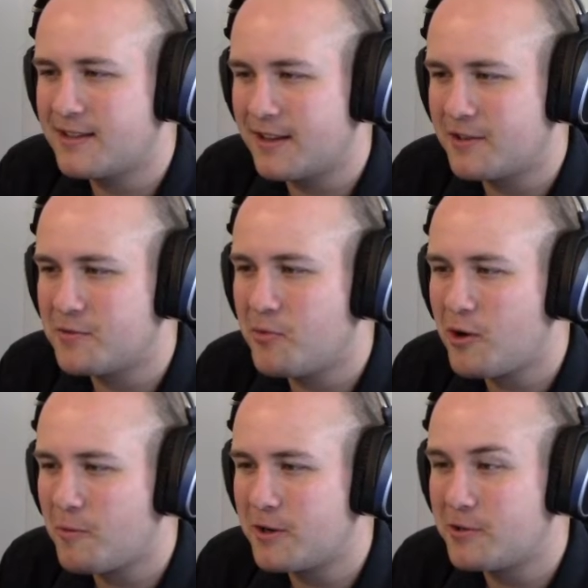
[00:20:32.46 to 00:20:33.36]
is like there's a
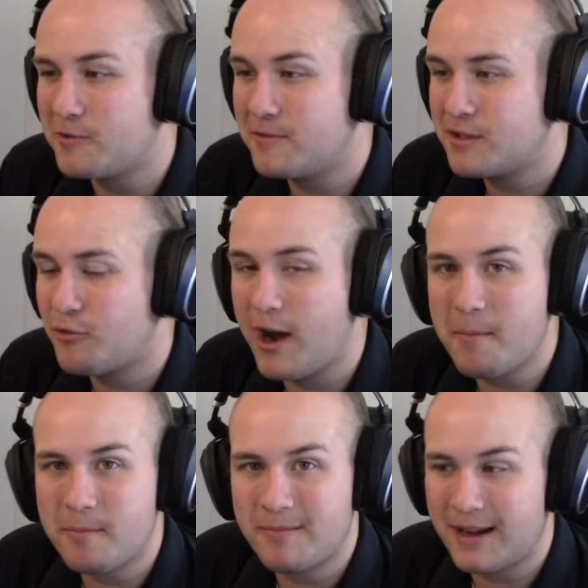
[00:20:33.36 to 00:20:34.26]
point where a dude straight
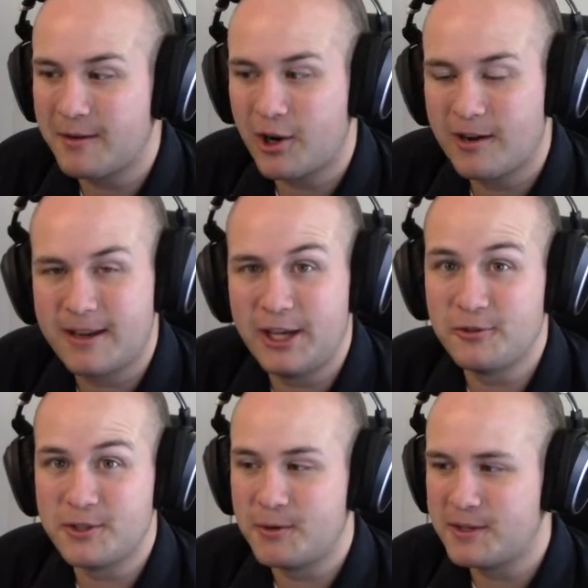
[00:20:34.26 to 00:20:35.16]
up like
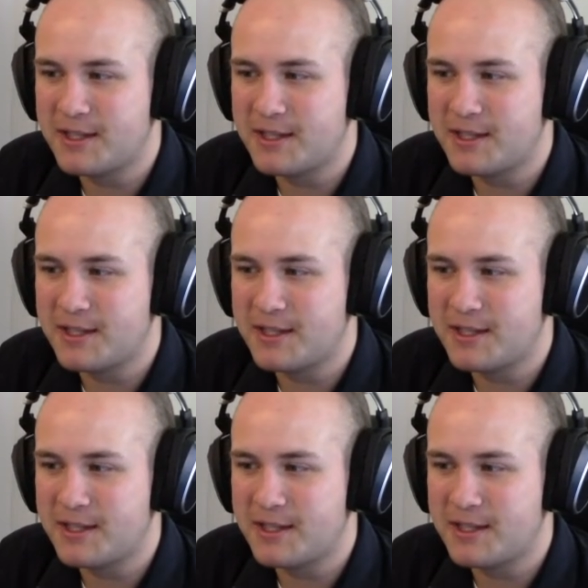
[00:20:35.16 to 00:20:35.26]
kills you or